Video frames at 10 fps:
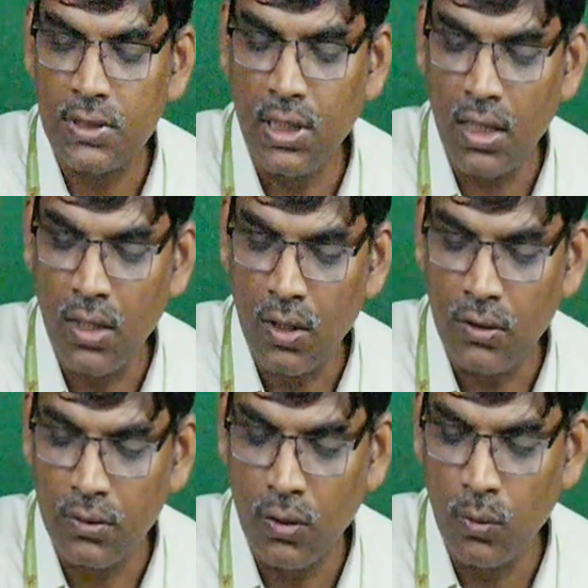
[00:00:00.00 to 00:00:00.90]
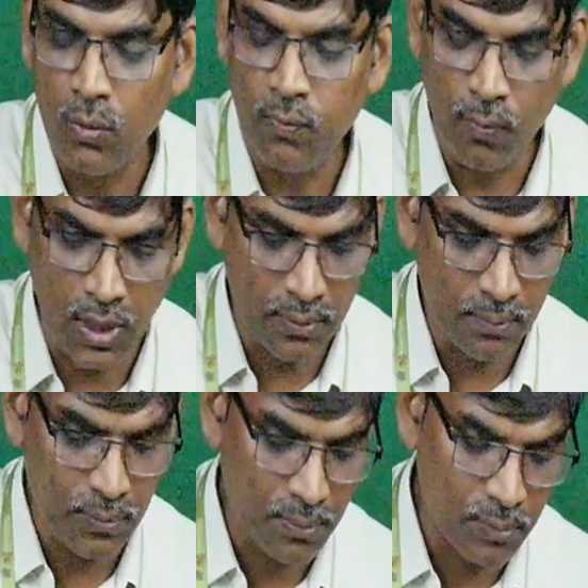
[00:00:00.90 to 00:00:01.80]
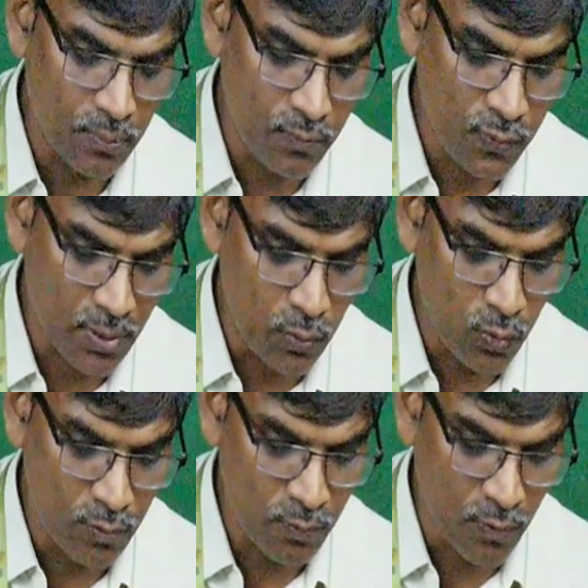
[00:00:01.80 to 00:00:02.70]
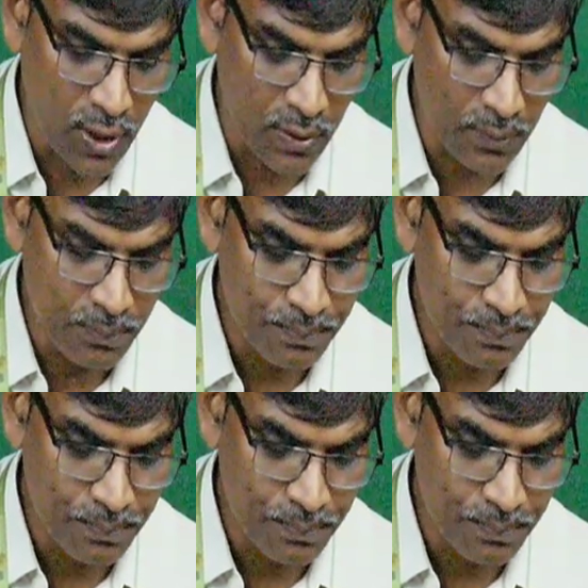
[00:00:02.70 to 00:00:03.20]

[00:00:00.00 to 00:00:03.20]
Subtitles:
the loop 1, from loop 1